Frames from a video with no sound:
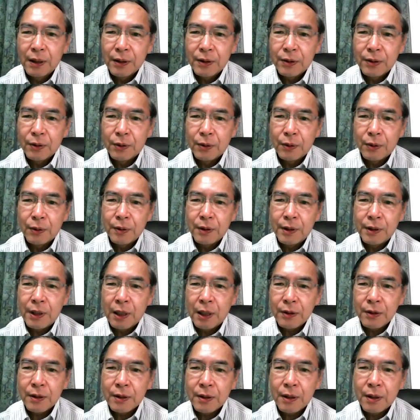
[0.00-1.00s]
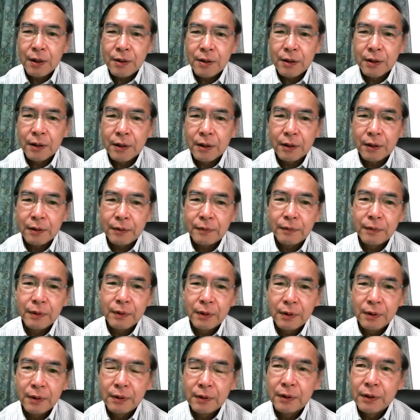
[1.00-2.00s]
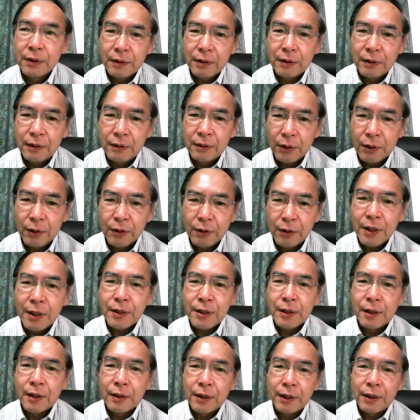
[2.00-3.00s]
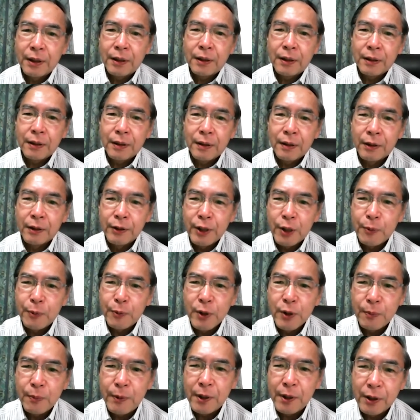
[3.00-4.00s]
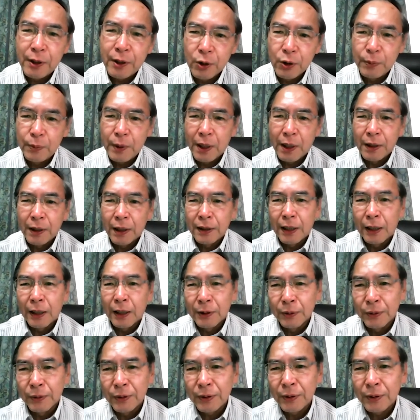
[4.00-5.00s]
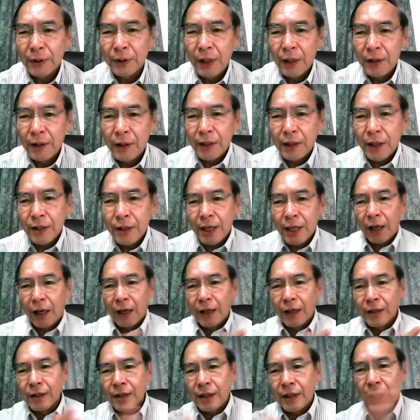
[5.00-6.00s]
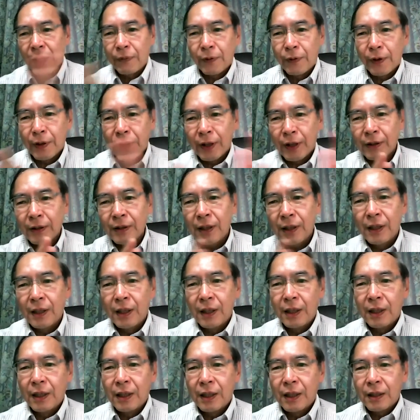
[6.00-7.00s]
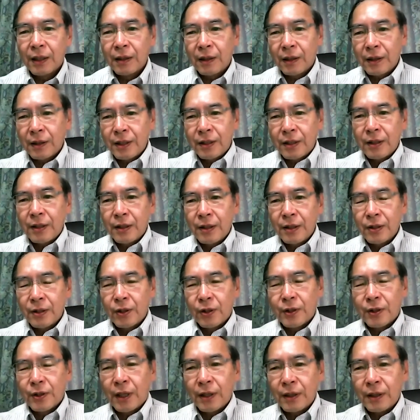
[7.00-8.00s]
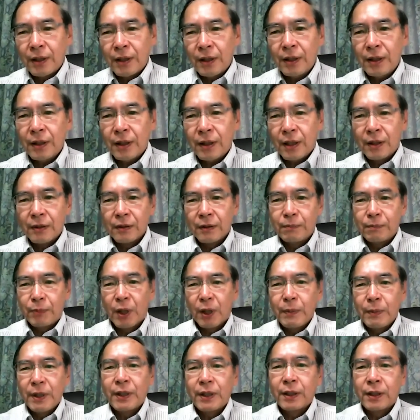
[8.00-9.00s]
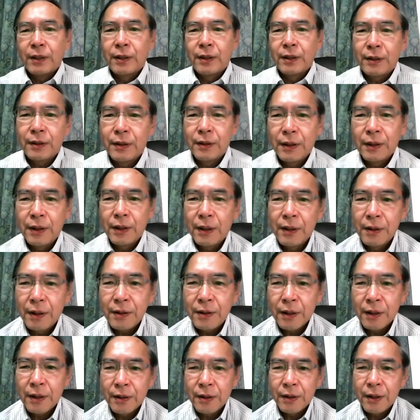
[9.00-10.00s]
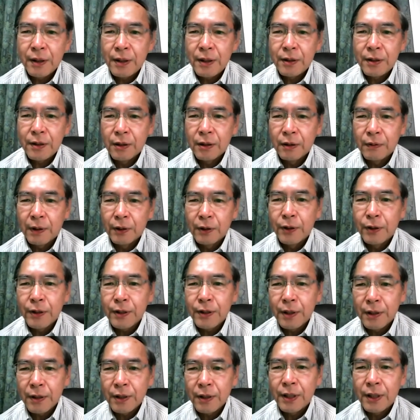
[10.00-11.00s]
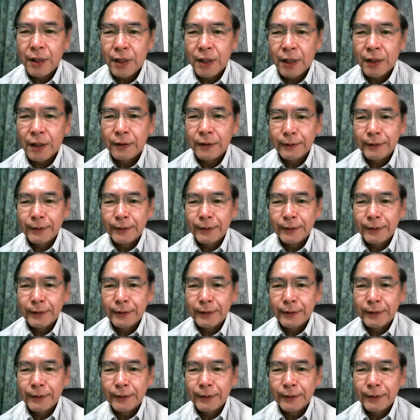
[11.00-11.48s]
So youngsters not necessarily get the responsibility to be an adult. They can challenge everything, and the society can permit it. This is a stage of adolescence, he said.